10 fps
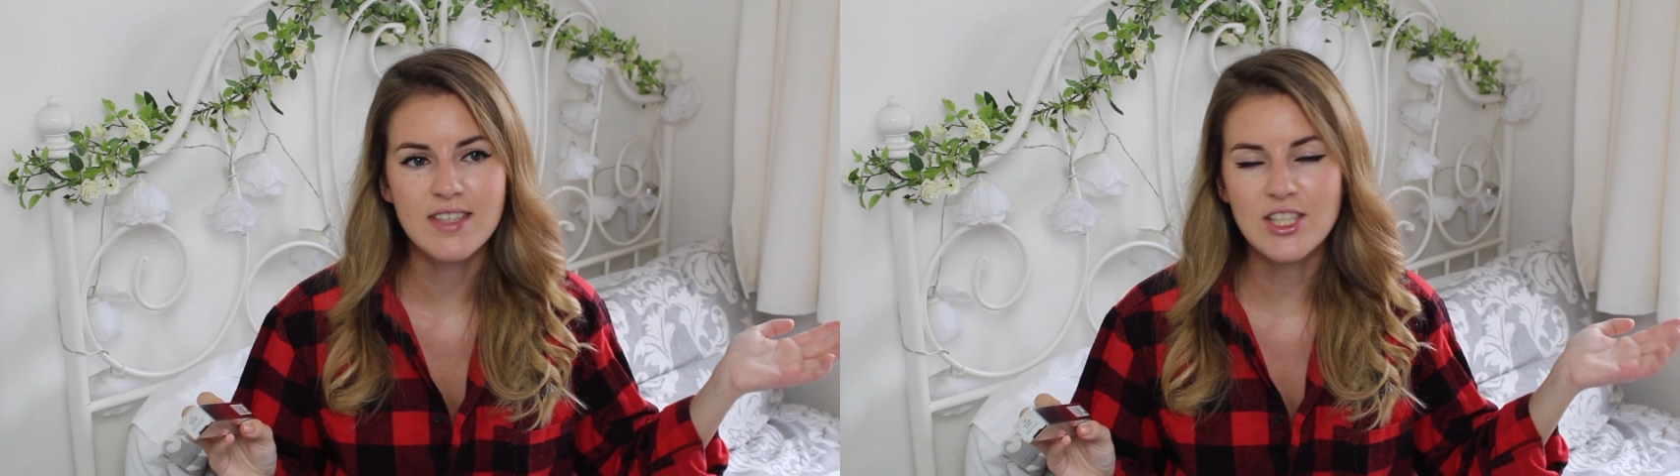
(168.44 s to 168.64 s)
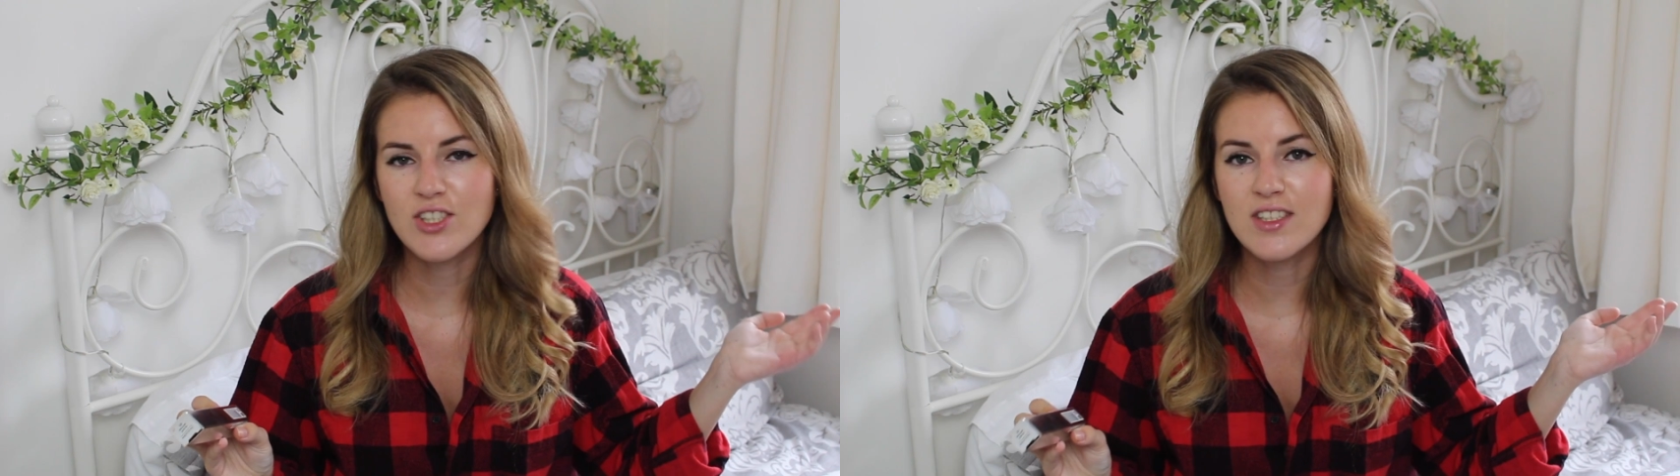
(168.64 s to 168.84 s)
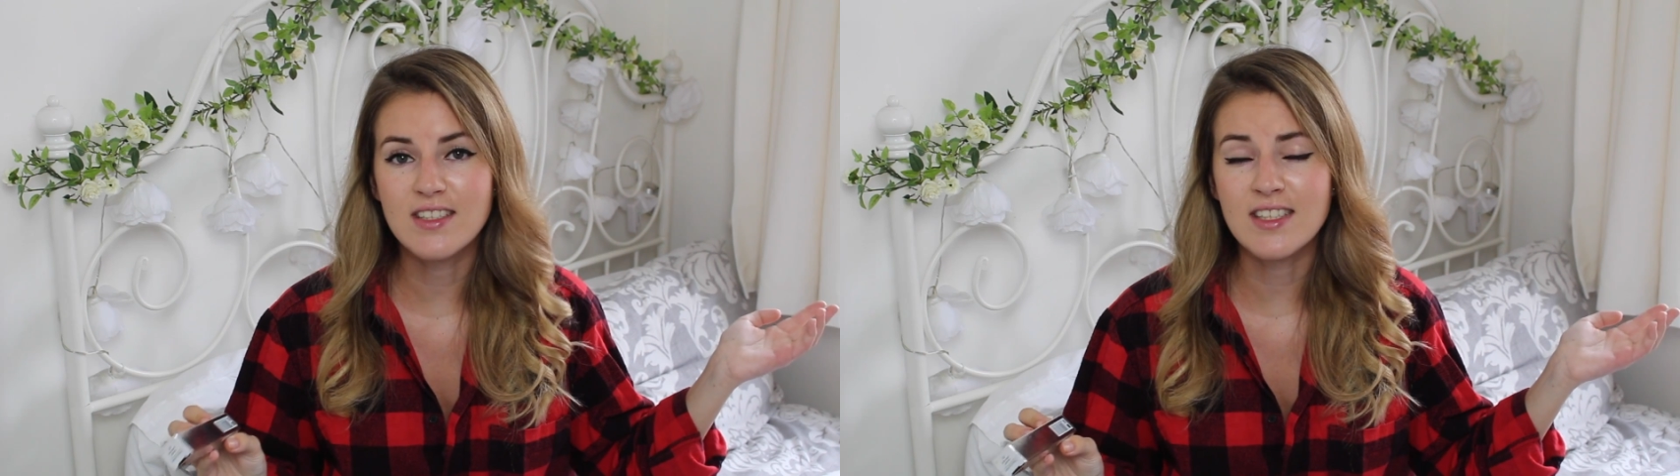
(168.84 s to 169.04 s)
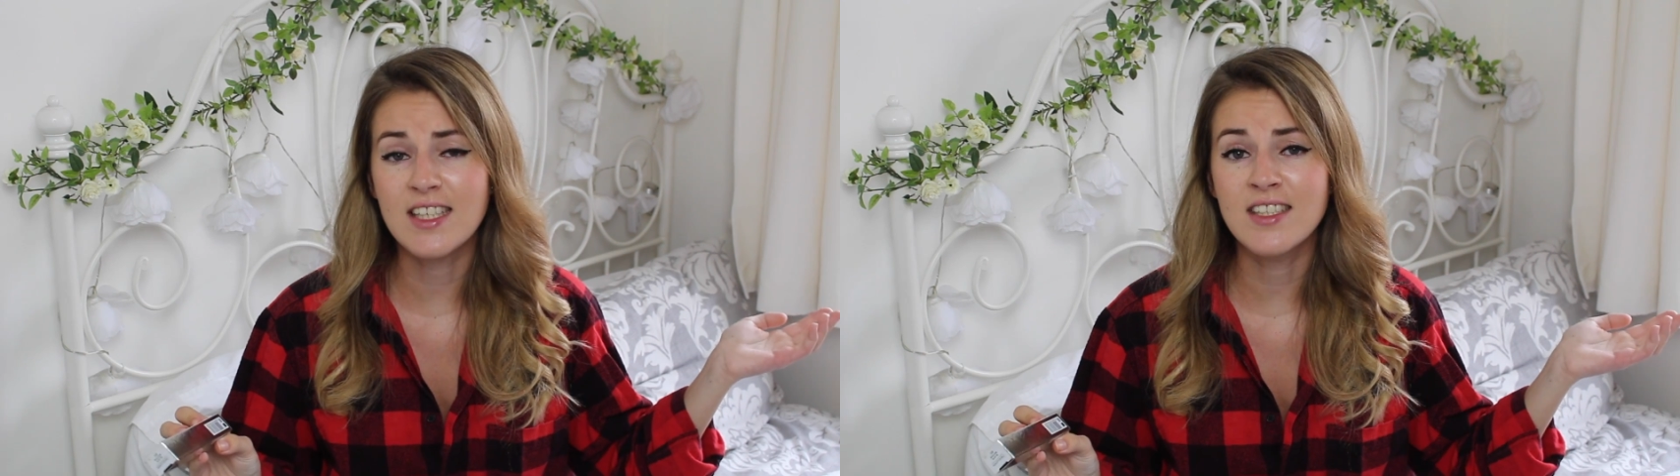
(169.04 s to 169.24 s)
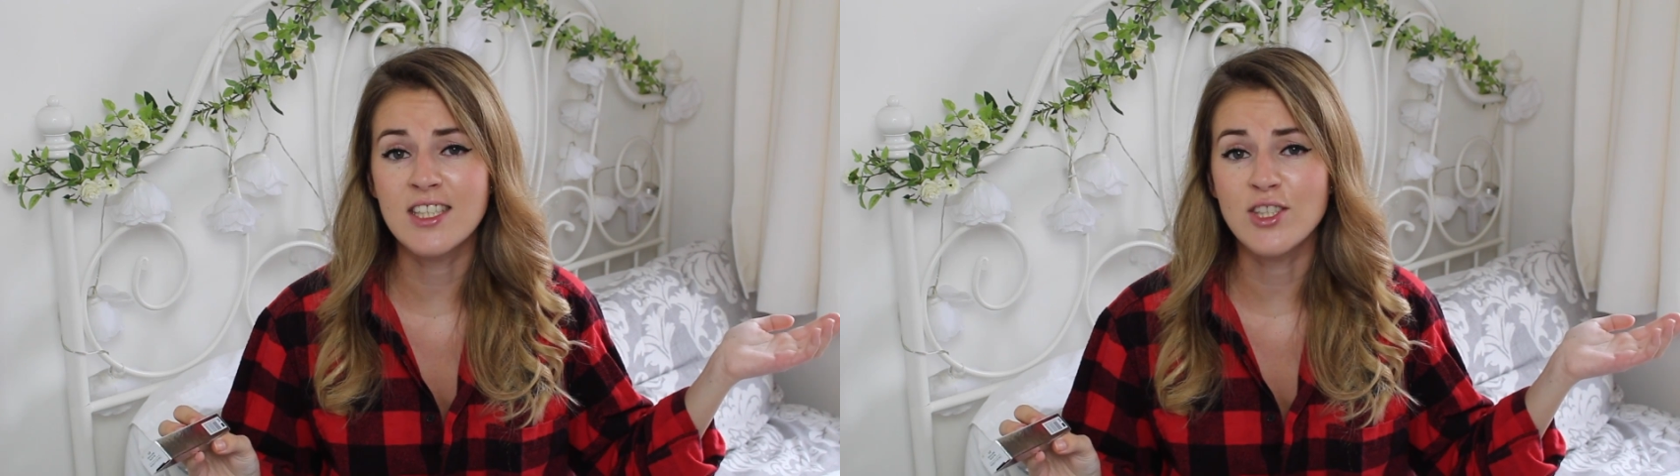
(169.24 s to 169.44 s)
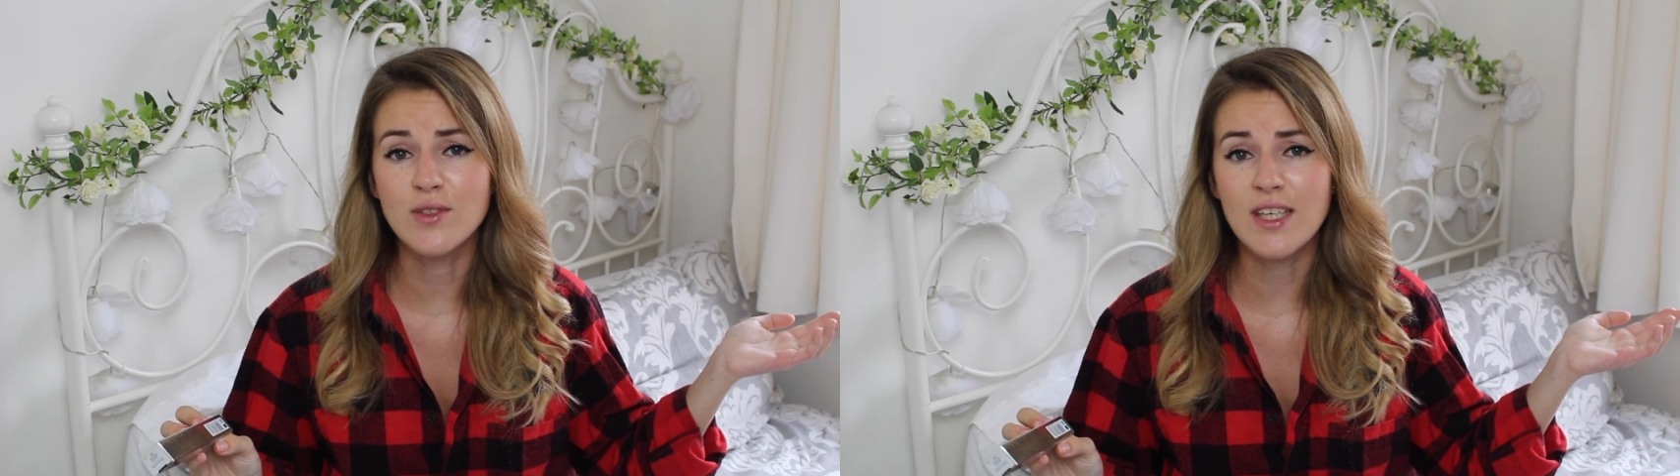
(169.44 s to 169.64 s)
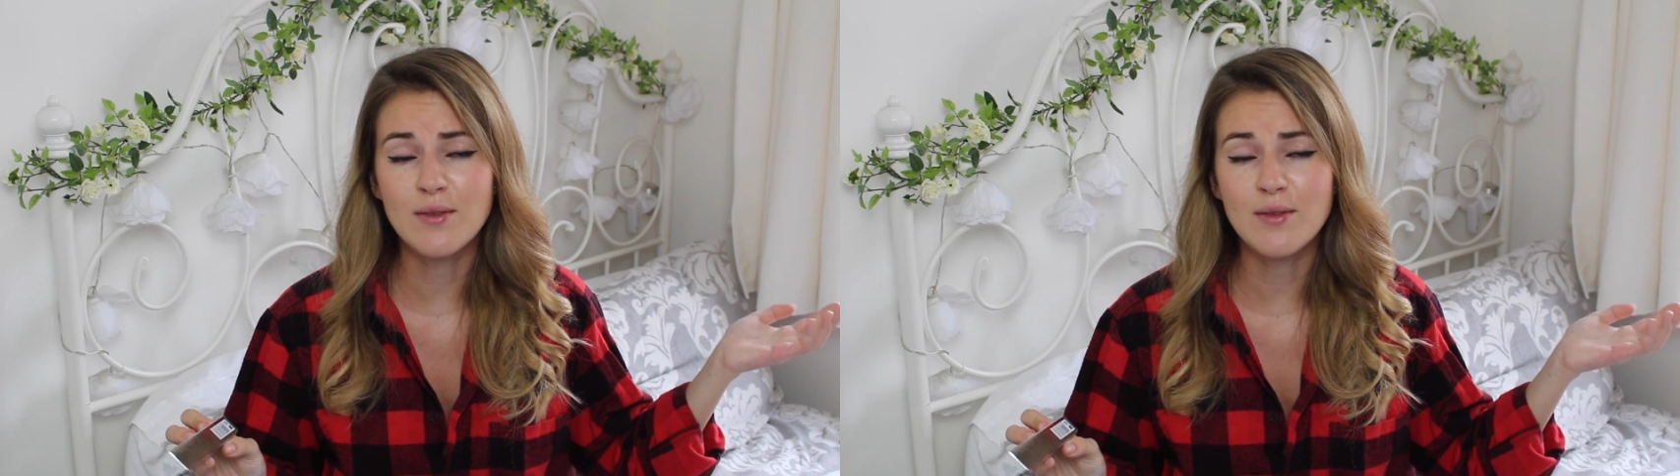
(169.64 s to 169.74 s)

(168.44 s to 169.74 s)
they just discontinued it.